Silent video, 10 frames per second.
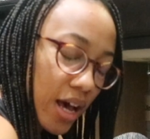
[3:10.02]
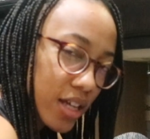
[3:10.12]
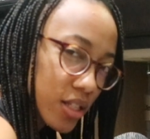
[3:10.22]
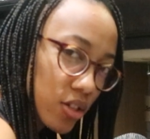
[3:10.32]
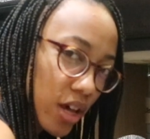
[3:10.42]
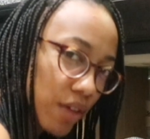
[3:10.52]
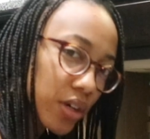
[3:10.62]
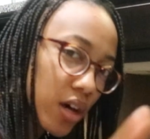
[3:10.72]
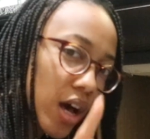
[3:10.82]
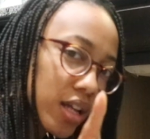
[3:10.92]
I still have
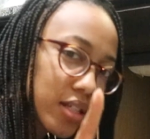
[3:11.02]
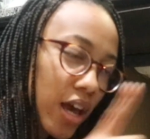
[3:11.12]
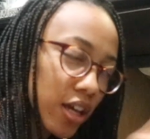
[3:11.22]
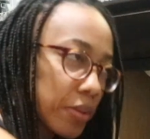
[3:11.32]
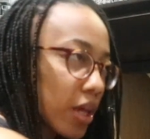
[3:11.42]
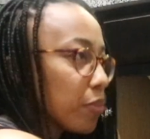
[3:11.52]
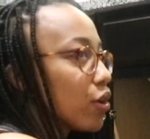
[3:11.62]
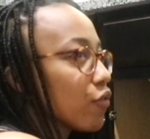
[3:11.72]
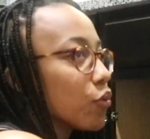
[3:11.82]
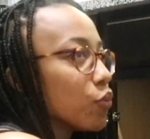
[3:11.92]
the contact
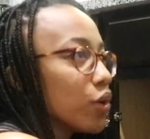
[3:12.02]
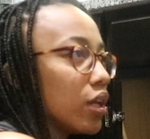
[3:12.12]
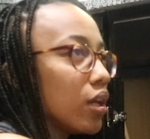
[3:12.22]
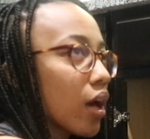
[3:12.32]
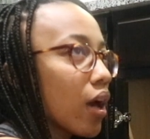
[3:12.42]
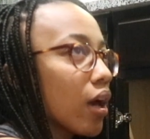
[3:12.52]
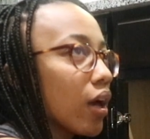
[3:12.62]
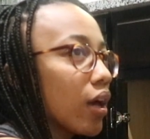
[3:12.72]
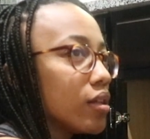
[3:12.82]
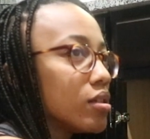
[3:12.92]
paper from when
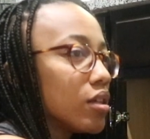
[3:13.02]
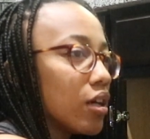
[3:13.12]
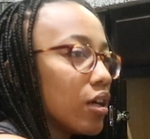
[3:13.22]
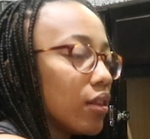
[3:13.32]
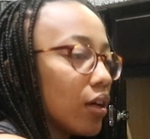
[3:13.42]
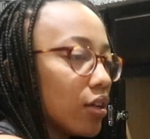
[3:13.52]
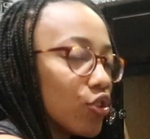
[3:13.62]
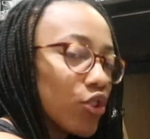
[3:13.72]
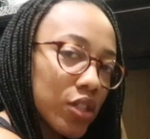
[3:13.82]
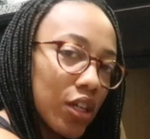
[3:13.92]
I did under
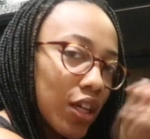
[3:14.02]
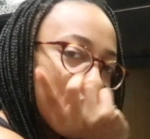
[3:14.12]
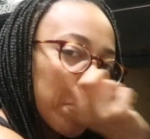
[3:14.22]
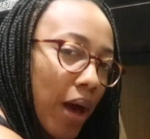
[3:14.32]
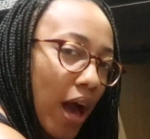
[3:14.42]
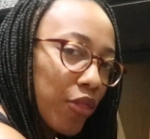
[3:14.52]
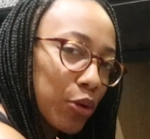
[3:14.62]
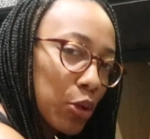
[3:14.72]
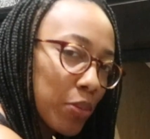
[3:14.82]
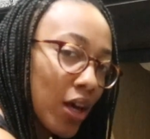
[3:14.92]
the sink in the
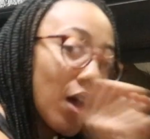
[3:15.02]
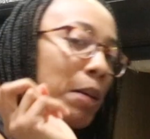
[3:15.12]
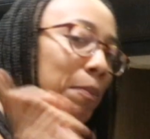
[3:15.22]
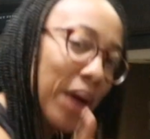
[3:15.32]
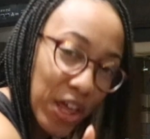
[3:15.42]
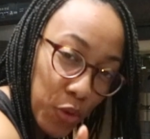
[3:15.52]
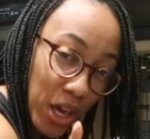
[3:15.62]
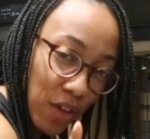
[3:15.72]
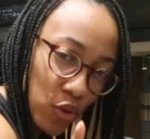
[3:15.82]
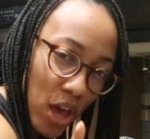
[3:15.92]
bathroom. By the
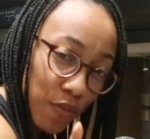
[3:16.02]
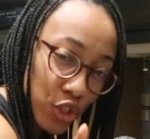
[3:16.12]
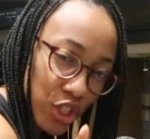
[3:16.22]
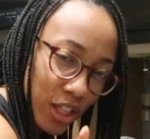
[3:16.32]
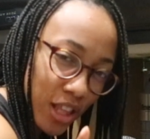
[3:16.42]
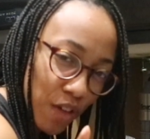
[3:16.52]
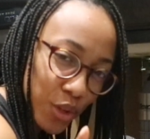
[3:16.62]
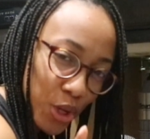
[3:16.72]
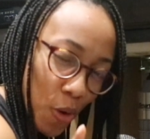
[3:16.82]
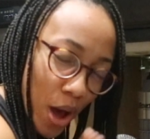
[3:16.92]
way, if you haven't checked that
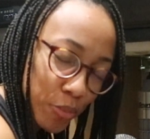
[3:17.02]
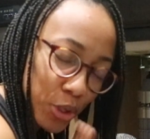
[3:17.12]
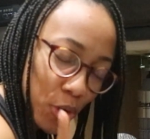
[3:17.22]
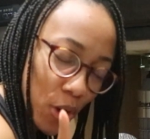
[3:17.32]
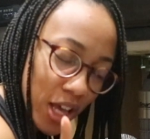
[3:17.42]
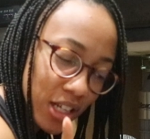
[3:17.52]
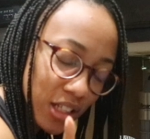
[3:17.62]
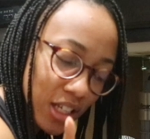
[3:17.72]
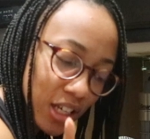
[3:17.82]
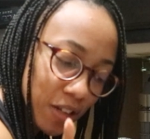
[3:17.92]
video out, I'm gonna go ahead and
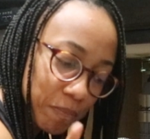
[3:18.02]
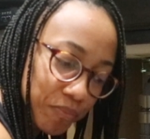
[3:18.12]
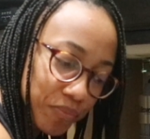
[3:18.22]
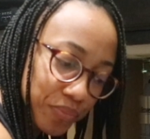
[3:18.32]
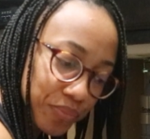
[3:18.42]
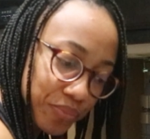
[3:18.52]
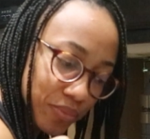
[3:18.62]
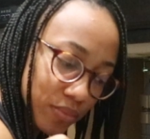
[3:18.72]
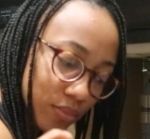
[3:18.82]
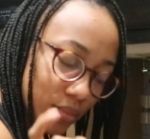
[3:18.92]
link it
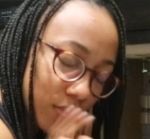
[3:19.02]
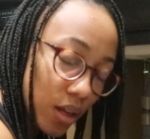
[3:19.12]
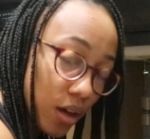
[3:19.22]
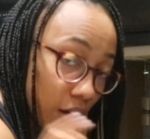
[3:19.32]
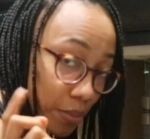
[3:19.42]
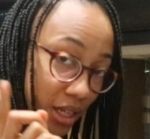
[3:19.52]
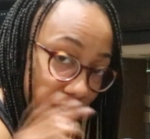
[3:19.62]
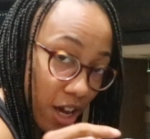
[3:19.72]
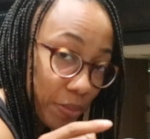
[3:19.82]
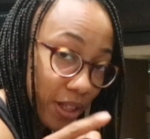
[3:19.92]

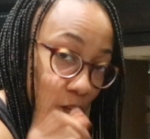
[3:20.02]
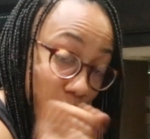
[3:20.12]
down below.